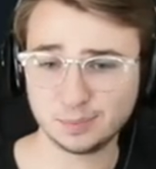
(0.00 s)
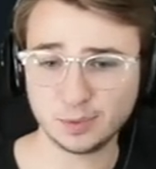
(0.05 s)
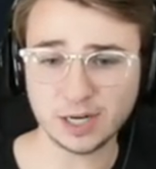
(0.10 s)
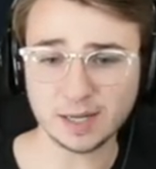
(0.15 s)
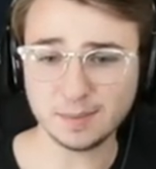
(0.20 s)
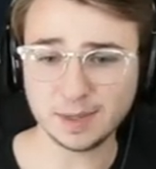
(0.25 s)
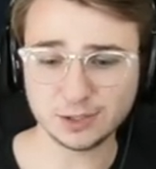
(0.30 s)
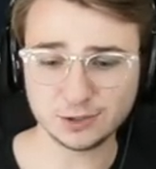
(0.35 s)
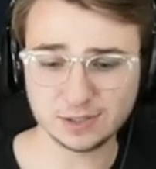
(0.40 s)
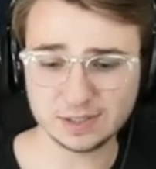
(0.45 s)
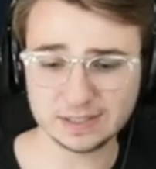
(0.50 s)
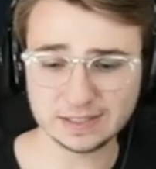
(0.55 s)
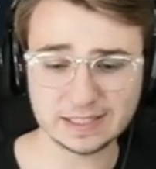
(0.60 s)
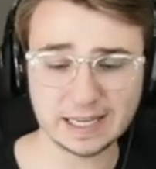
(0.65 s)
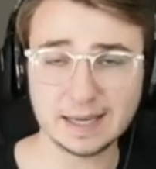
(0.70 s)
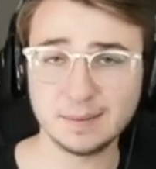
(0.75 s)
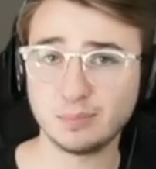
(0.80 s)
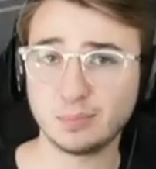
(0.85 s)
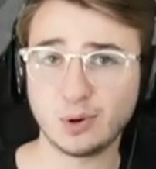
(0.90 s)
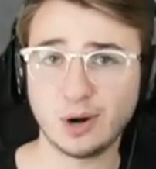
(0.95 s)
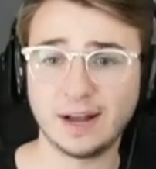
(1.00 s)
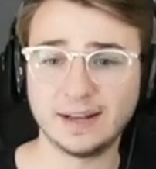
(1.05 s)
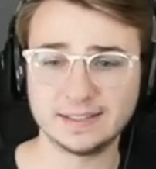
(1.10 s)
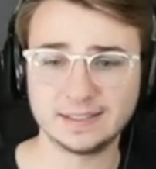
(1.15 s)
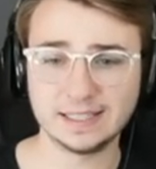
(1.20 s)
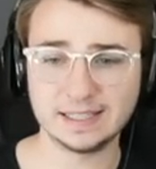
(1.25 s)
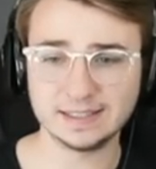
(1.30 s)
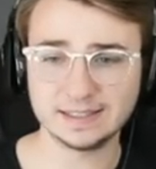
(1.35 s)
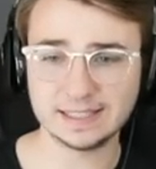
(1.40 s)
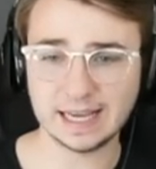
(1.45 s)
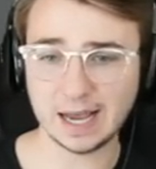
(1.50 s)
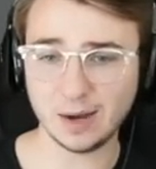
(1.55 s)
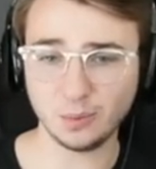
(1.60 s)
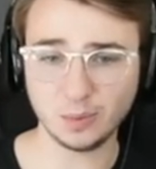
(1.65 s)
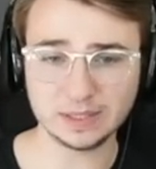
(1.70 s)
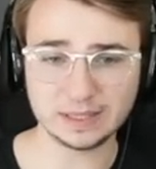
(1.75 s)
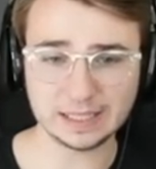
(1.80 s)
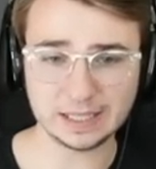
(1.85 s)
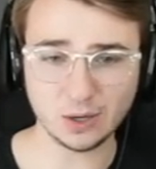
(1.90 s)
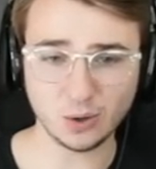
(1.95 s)
pretty much the same process. Out
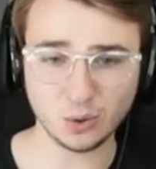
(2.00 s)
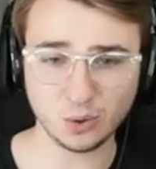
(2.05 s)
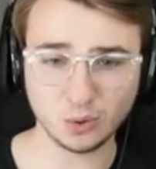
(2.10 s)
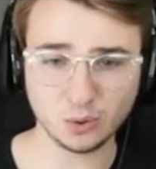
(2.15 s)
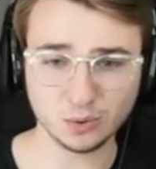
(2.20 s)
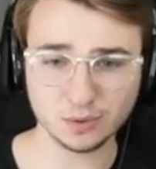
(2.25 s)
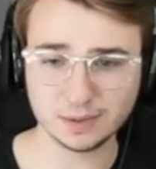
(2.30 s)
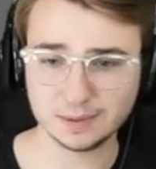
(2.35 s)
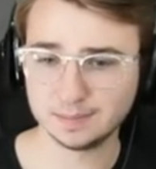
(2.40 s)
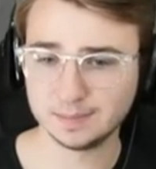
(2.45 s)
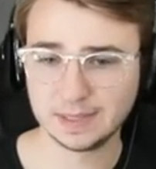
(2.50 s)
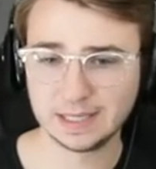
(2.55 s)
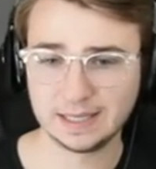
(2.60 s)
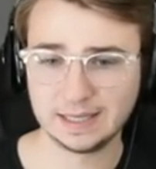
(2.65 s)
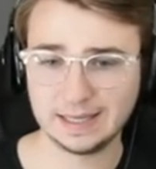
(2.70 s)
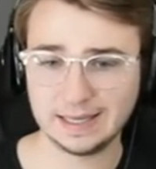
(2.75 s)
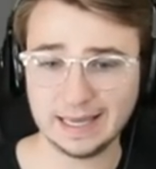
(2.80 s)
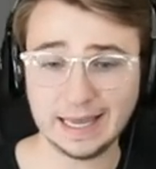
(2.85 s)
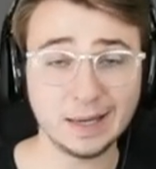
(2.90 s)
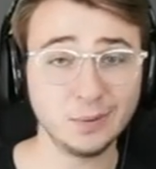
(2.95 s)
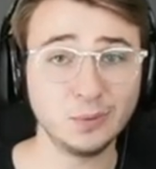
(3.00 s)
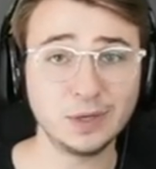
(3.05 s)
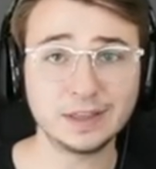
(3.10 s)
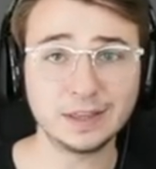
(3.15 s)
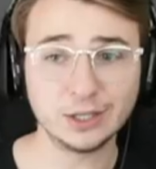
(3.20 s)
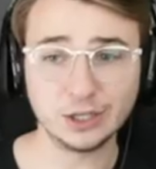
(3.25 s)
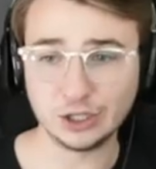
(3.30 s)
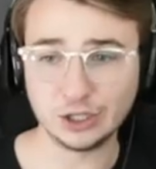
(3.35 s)
with the old, in with the